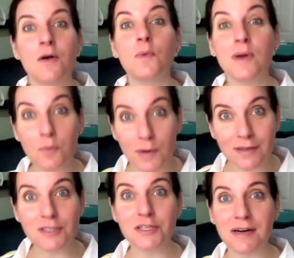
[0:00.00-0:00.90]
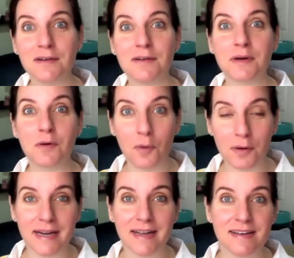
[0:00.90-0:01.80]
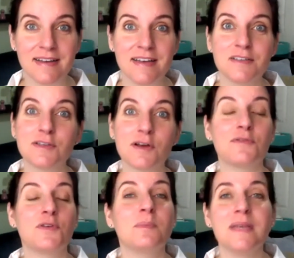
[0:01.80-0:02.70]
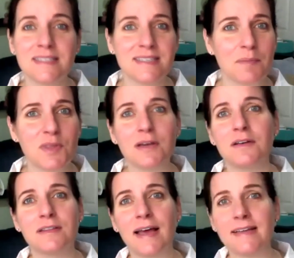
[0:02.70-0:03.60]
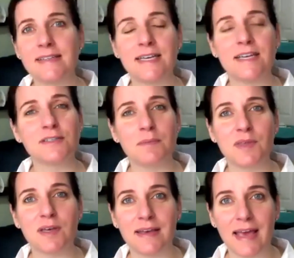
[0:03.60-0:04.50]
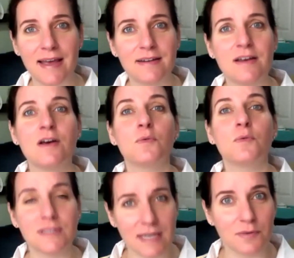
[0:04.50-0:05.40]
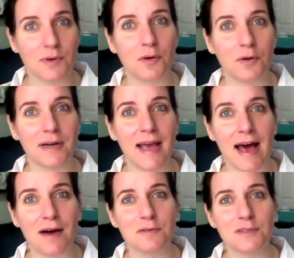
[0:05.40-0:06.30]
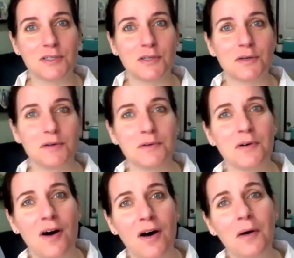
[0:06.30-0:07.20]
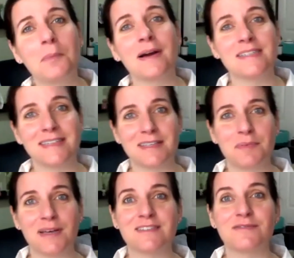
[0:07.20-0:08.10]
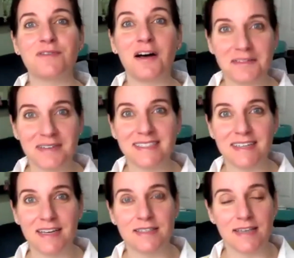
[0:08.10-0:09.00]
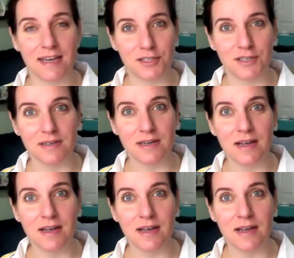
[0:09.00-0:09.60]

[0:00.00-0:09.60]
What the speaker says: We will share a recording, so if you missed something or you'd like to hear something again, we'll send a recording out to all participants following today's session.